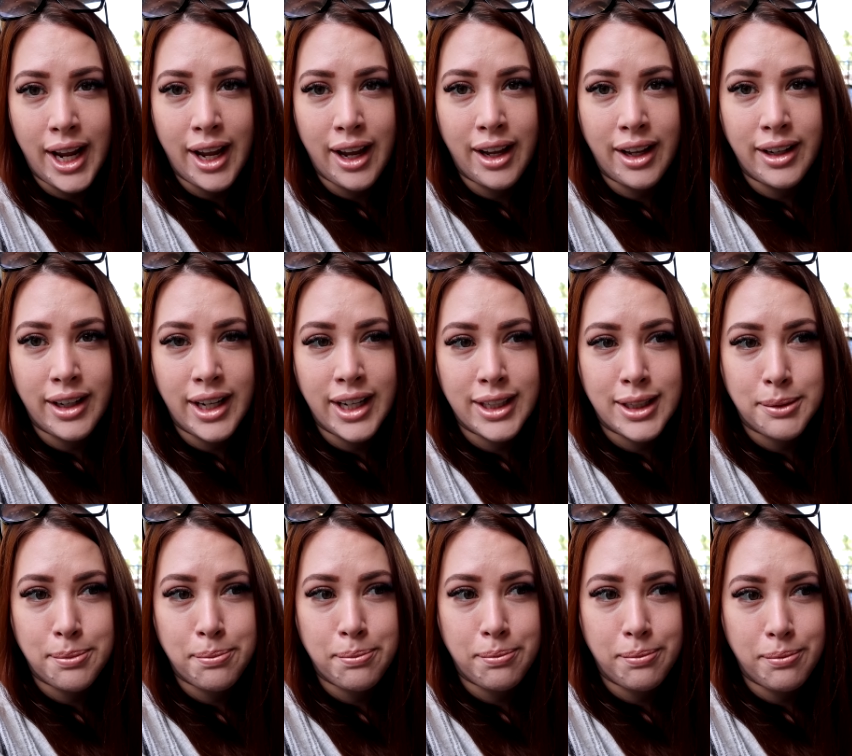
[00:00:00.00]
and
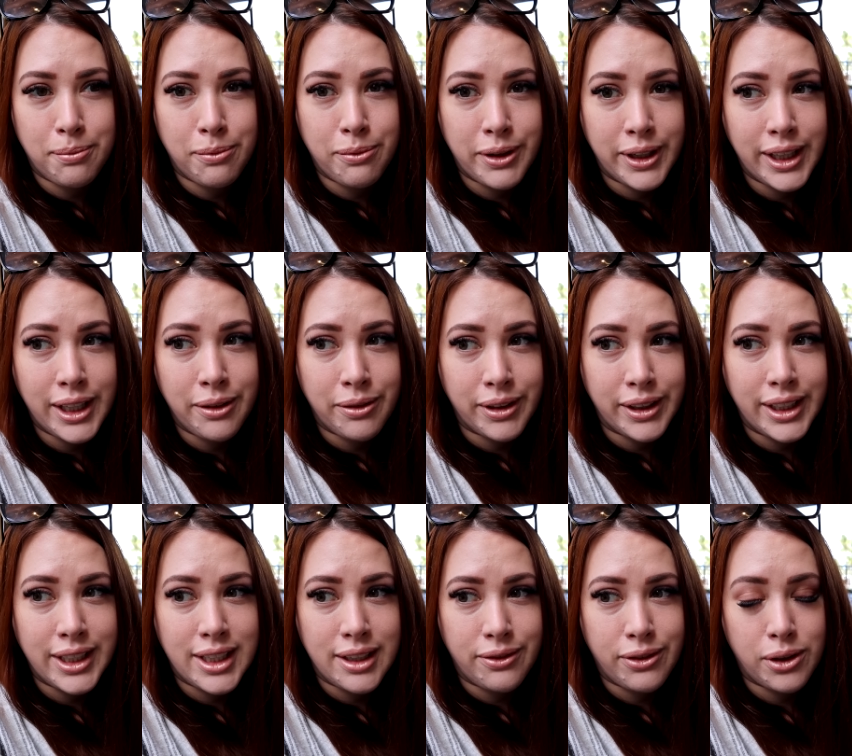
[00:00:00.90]
it's really,
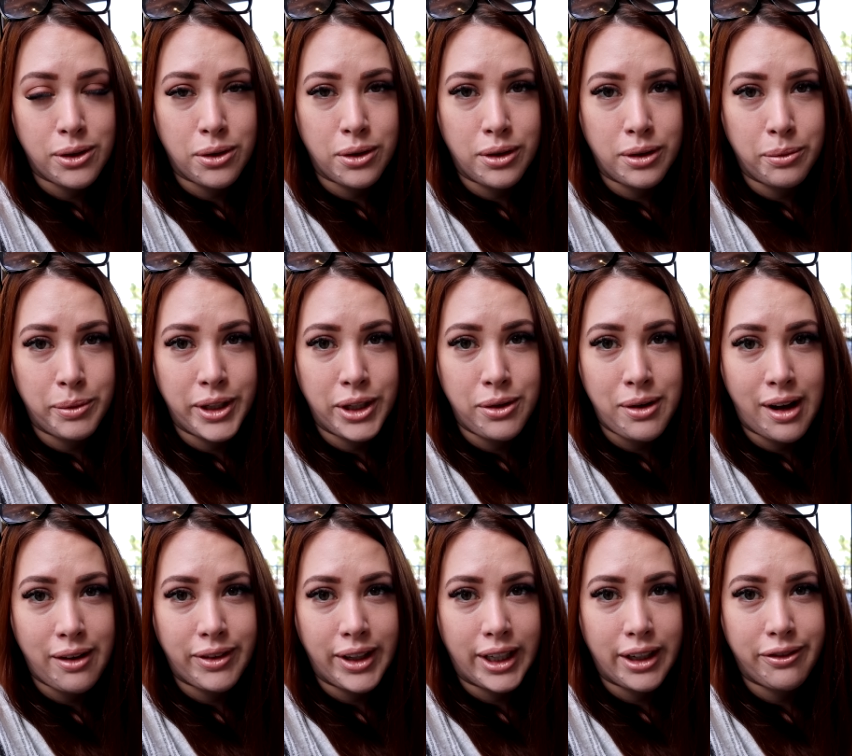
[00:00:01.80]
really difficult when you
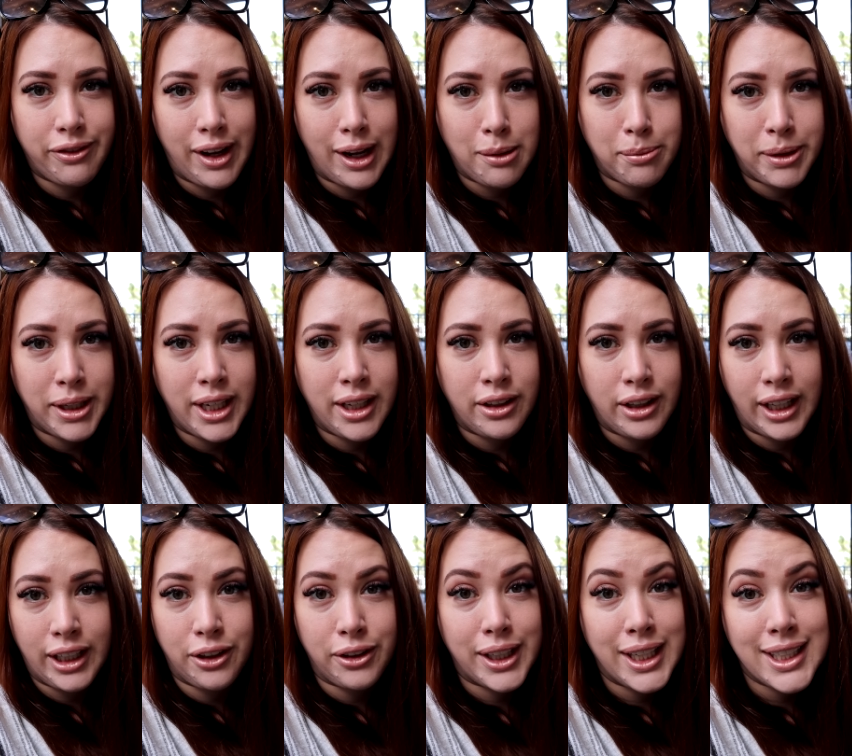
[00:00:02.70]
have like a family and
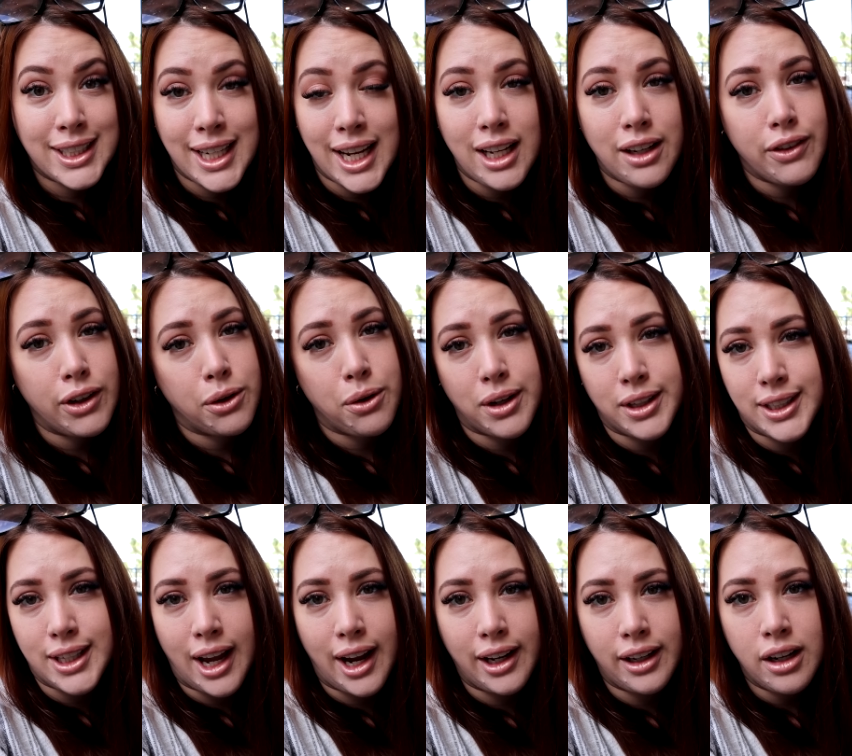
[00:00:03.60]
like your kids can't even go
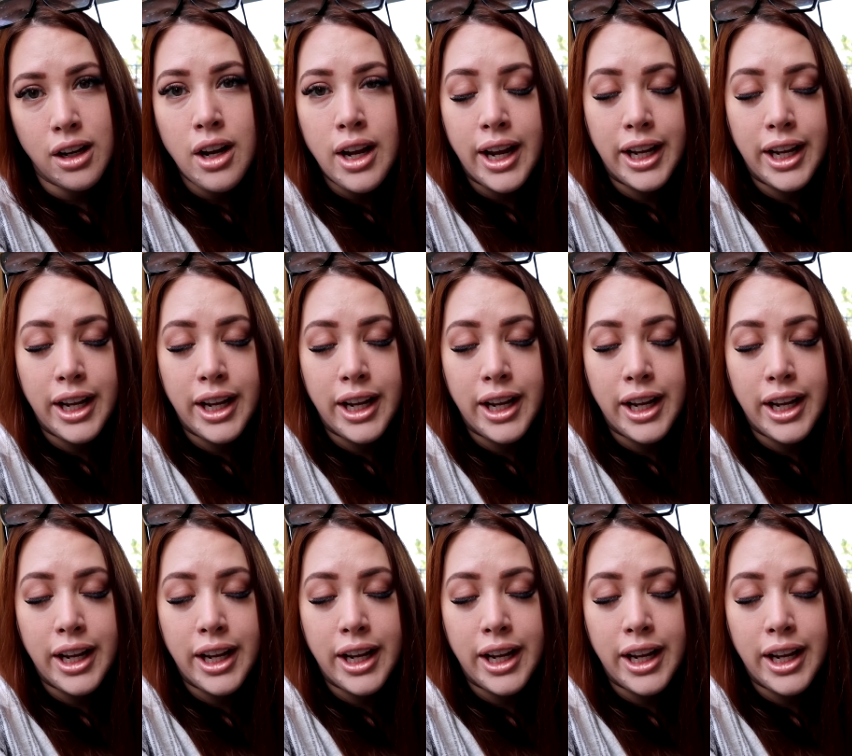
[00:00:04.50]
outside